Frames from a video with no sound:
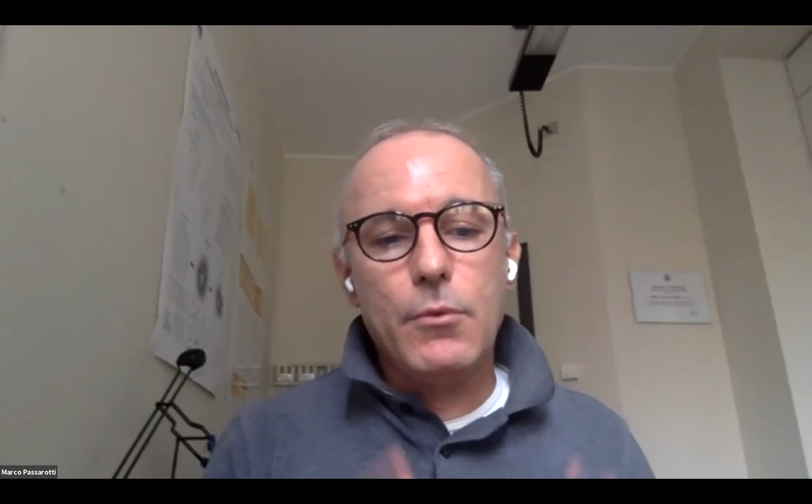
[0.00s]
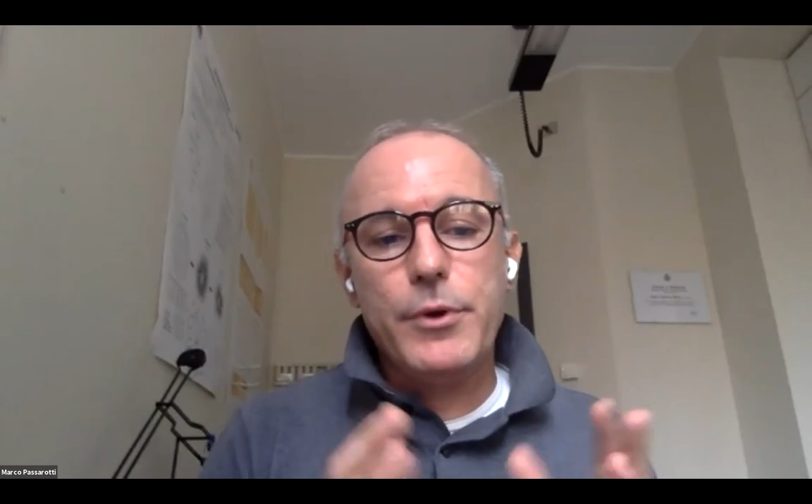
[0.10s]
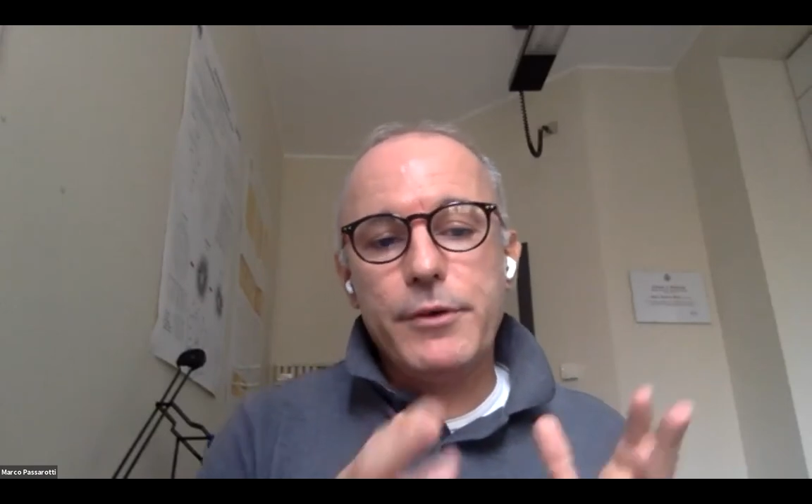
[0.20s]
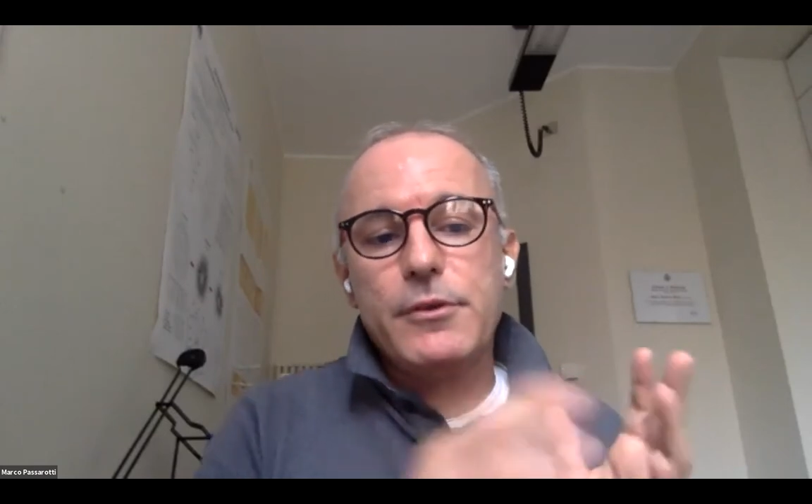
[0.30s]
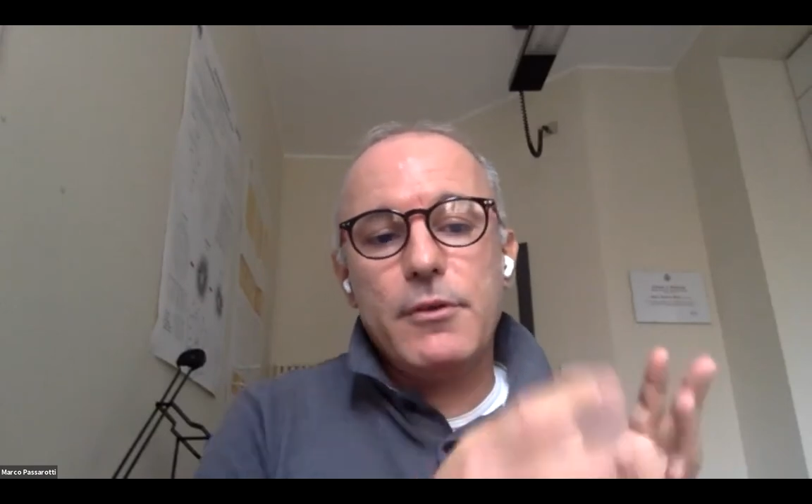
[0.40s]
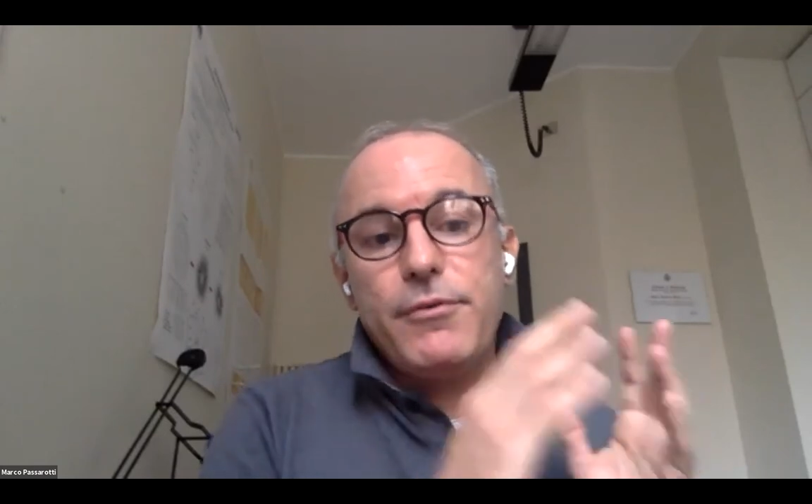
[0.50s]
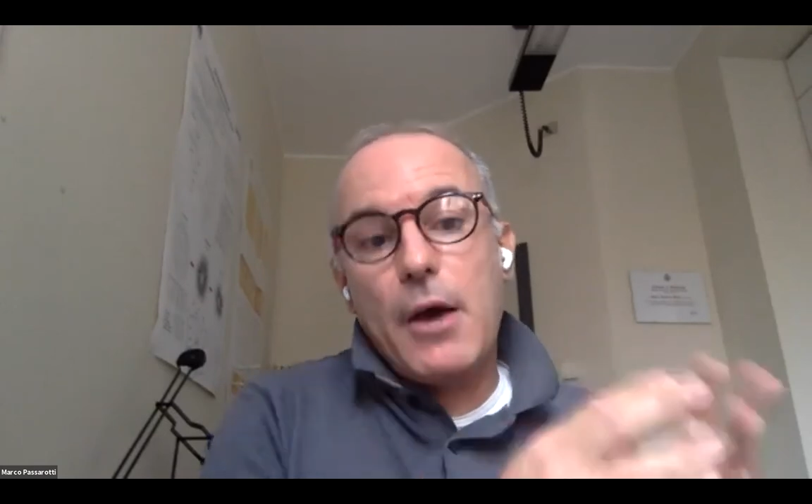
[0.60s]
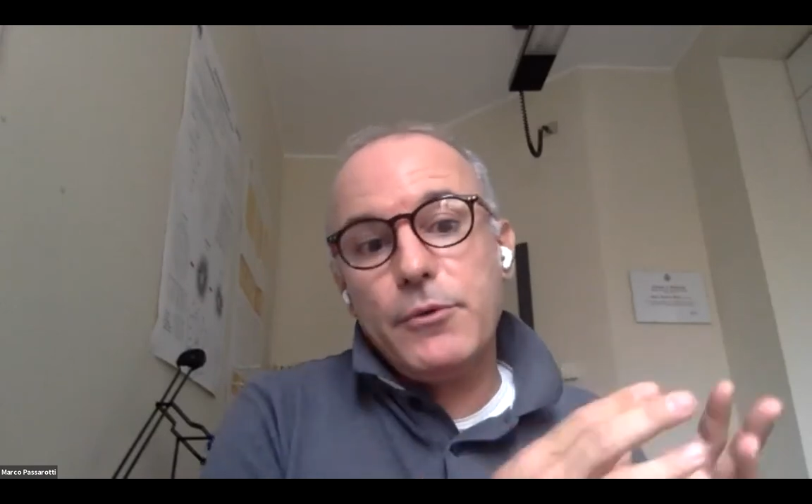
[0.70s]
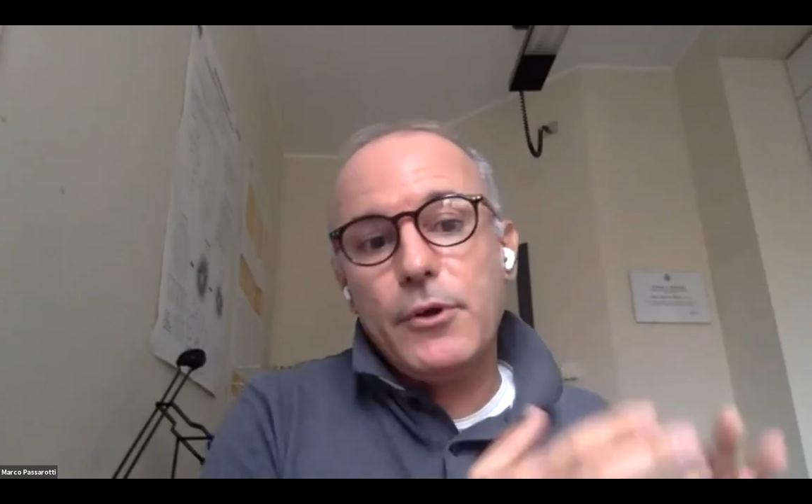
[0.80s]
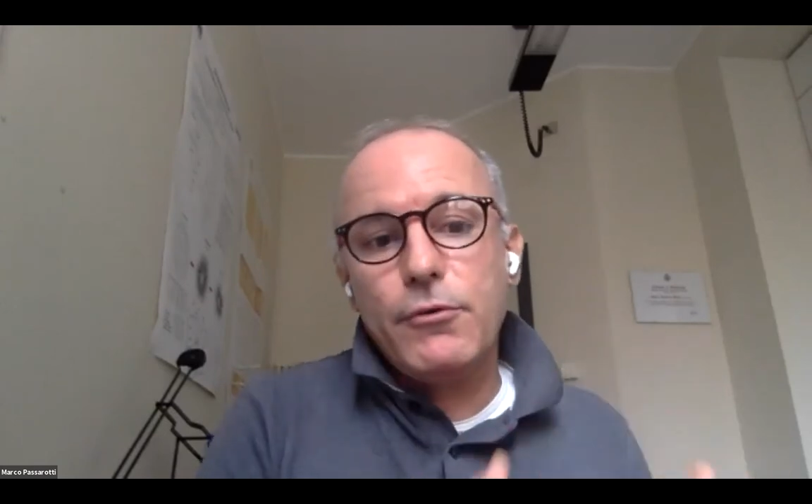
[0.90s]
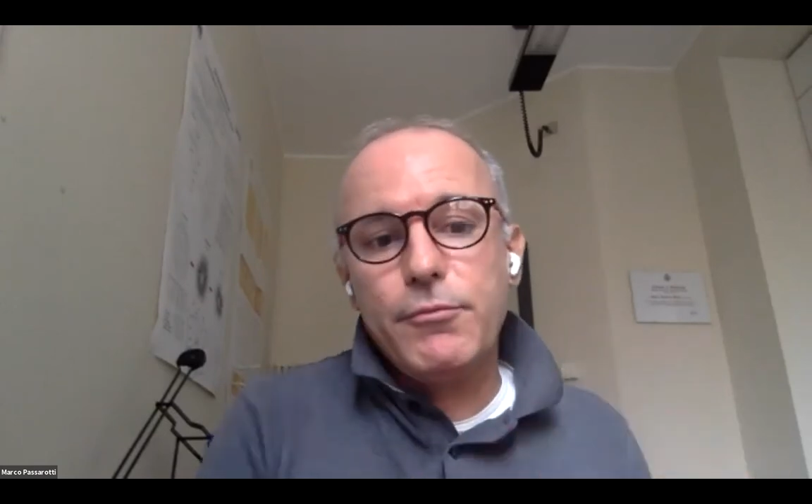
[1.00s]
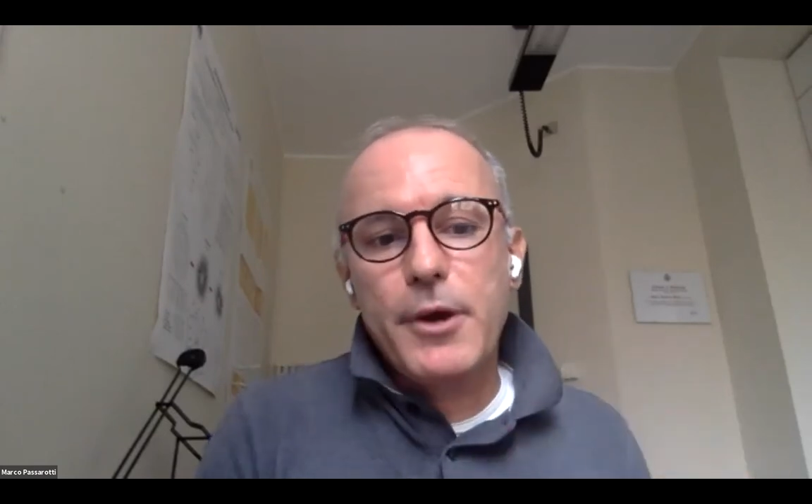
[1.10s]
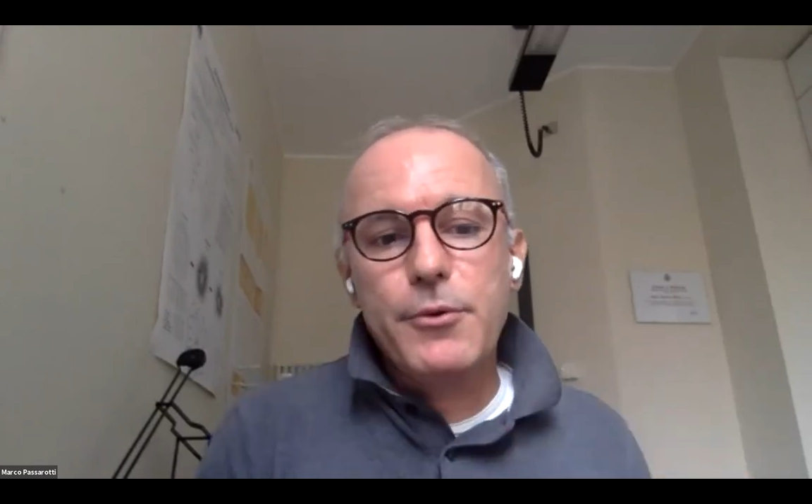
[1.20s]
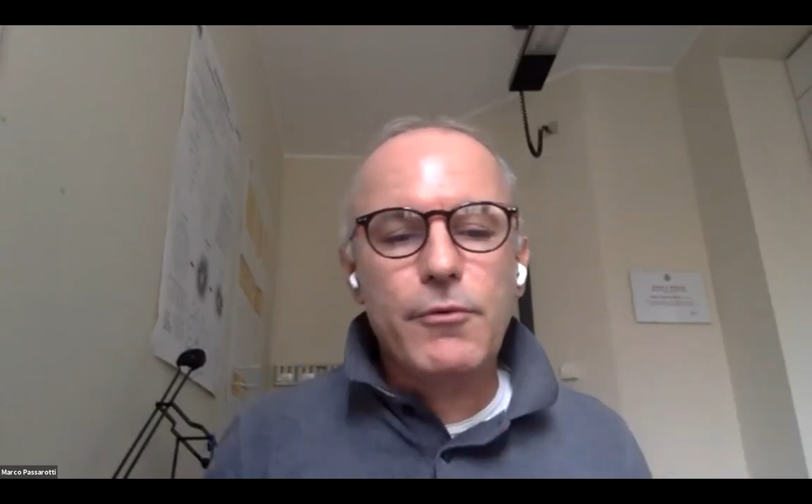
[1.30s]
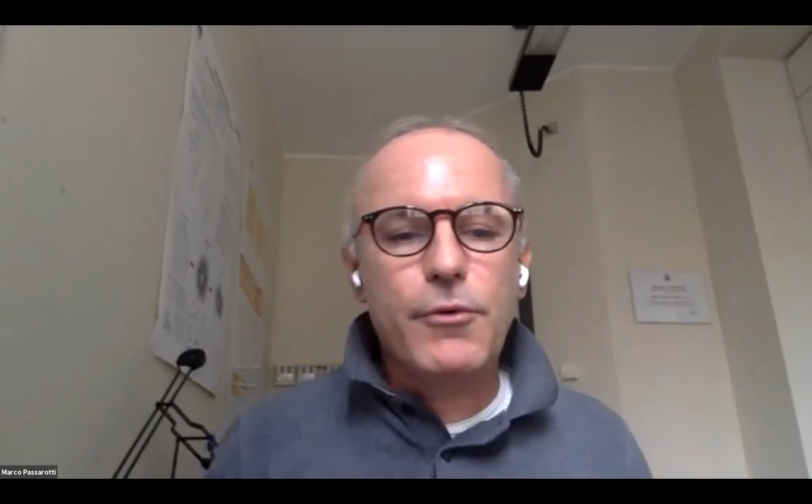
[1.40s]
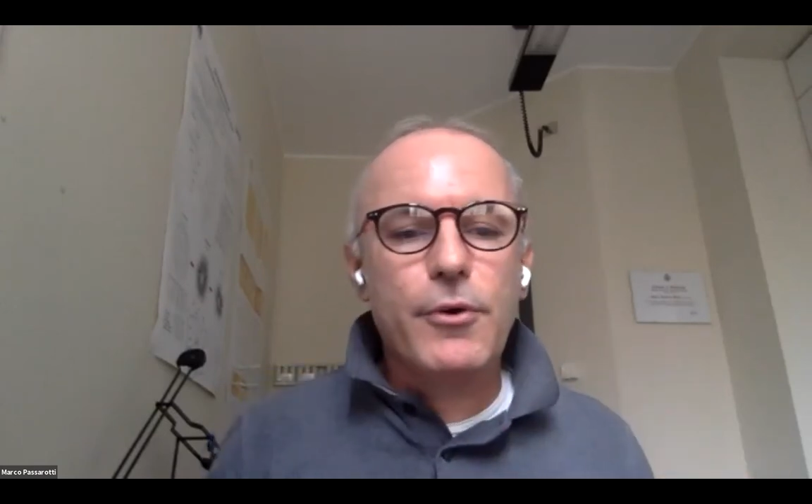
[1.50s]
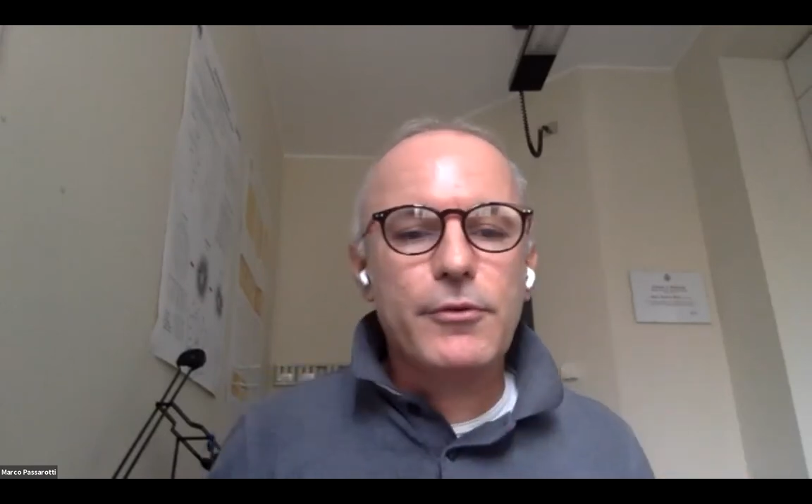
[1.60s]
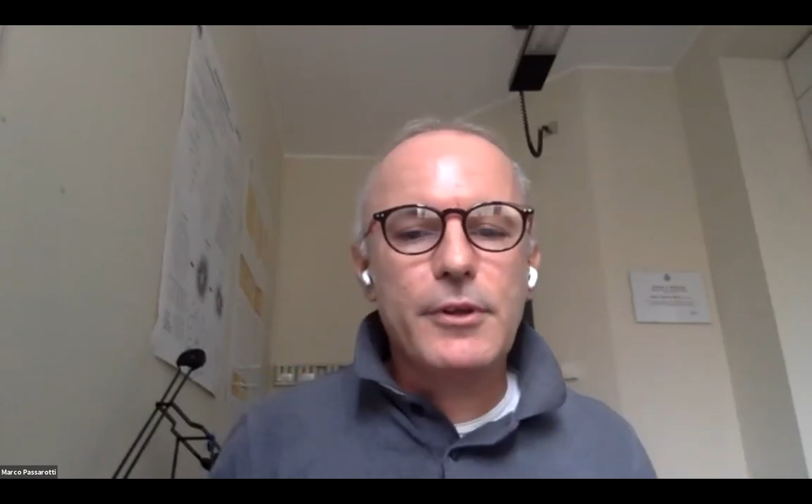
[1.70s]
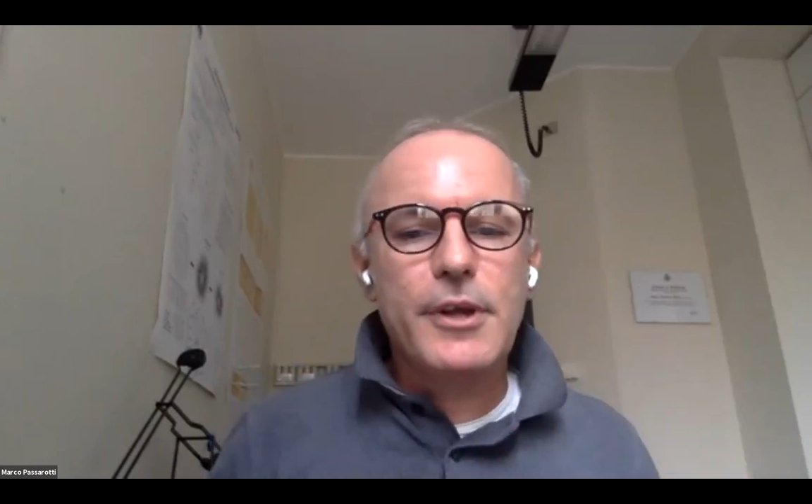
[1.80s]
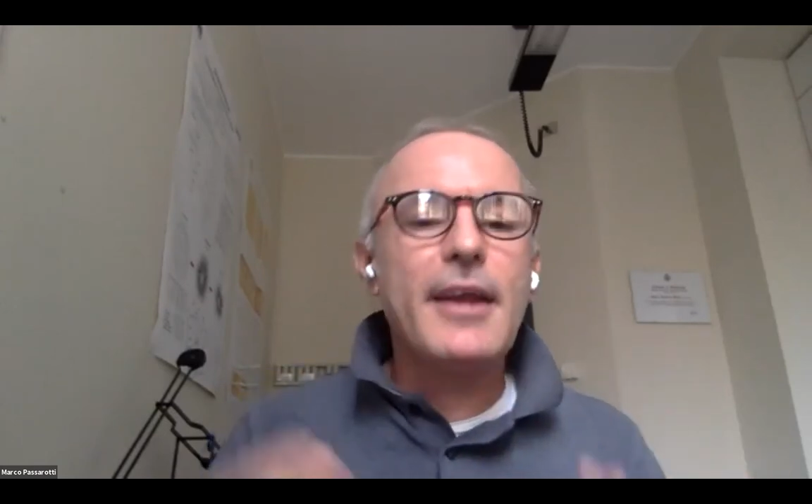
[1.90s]
who is the founder of my
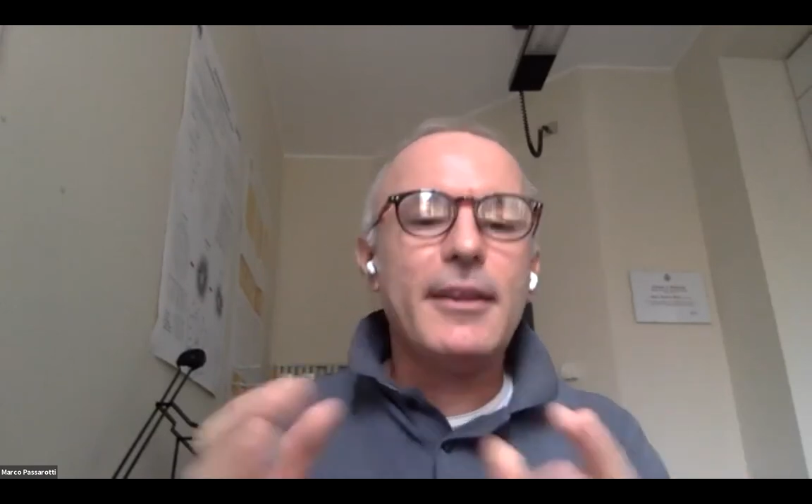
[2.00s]
university.